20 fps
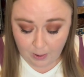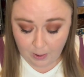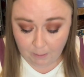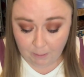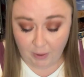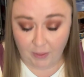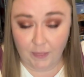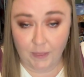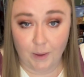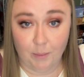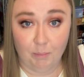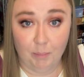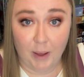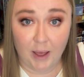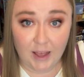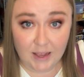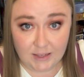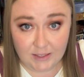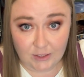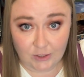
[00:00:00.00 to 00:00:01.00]
But the
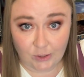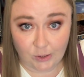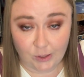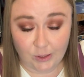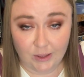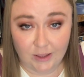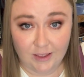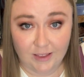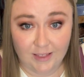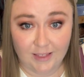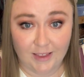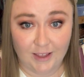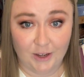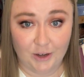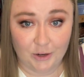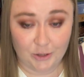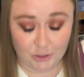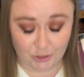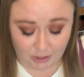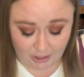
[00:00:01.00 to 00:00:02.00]
puzzle that
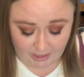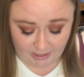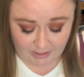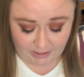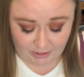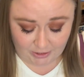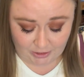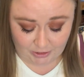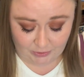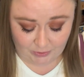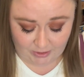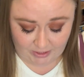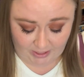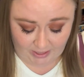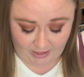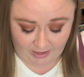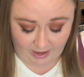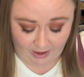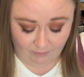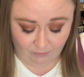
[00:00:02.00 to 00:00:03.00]
you're trying to do to
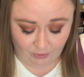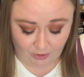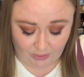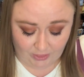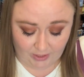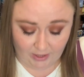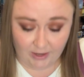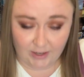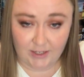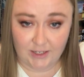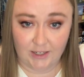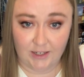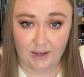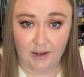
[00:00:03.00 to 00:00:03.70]
get everything to